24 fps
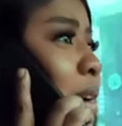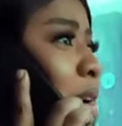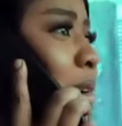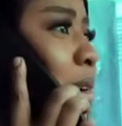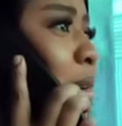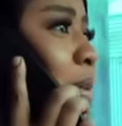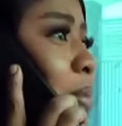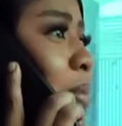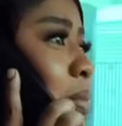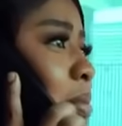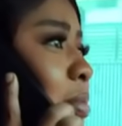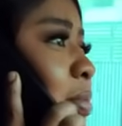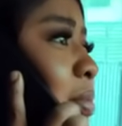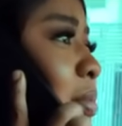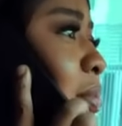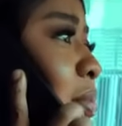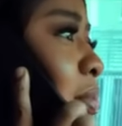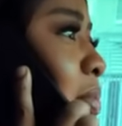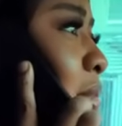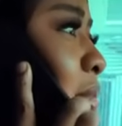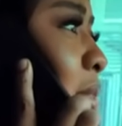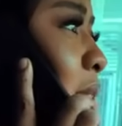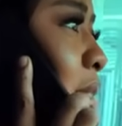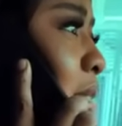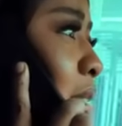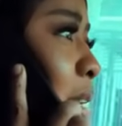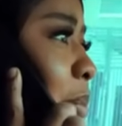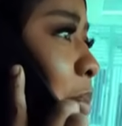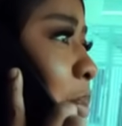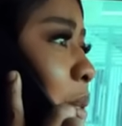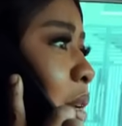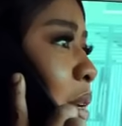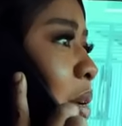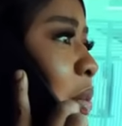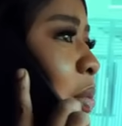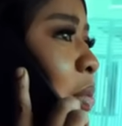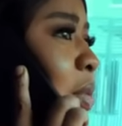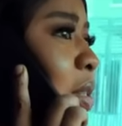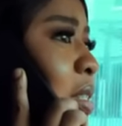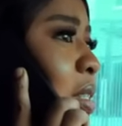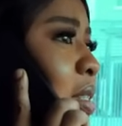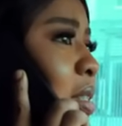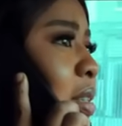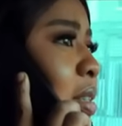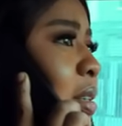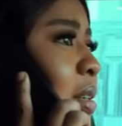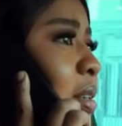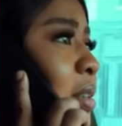I'm stepping out with
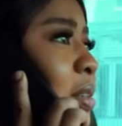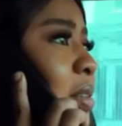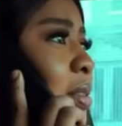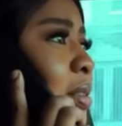Zina.